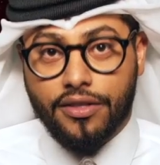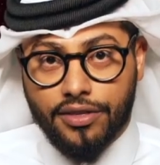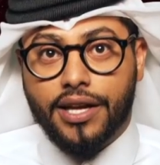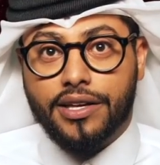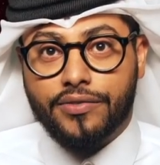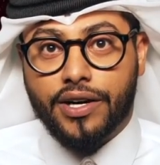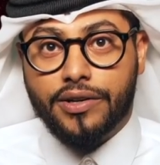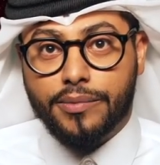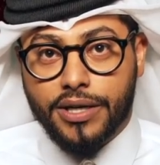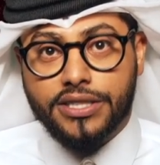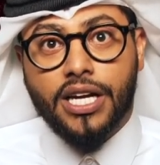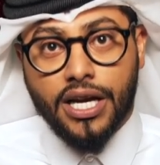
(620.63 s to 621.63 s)
Thank you very
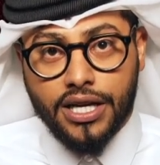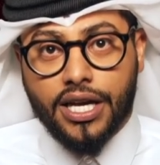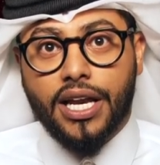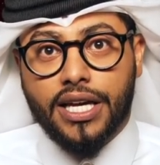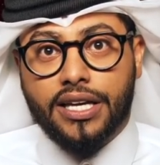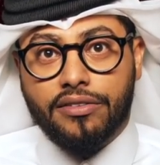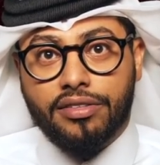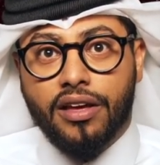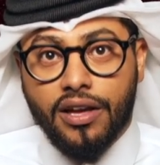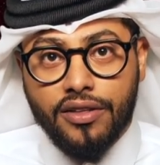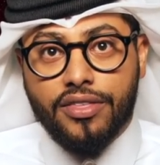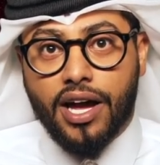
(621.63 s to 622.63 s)
much. Kalikis,
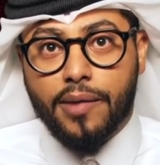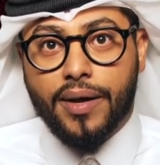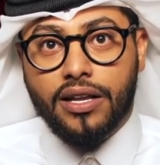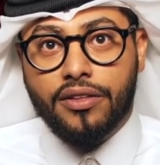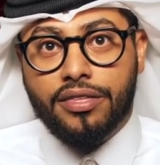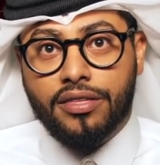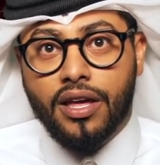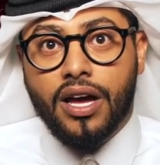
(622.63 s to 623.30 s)
thy bellus.